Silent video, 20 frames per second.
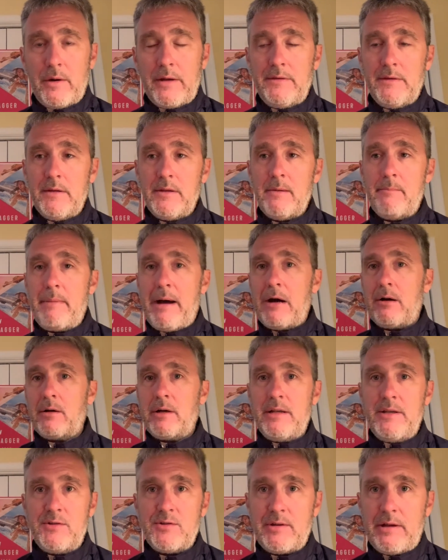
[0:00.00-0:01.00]
And then the
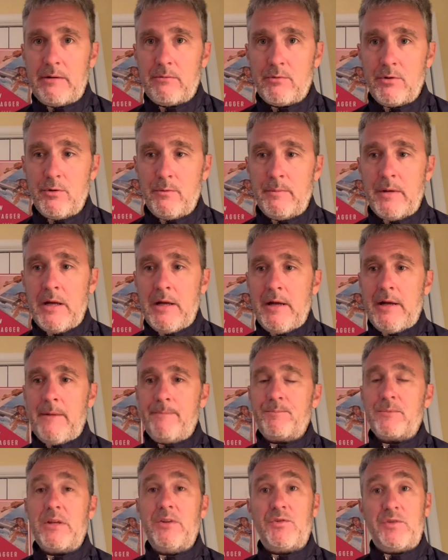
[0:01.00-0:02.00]
balcony stateroom
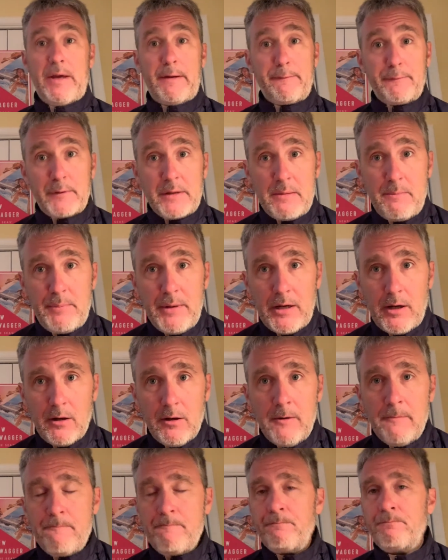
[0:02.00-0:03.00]
is definitely
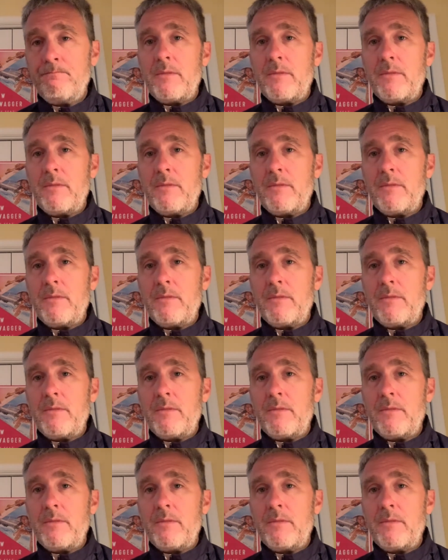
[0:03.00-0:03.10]
bigger,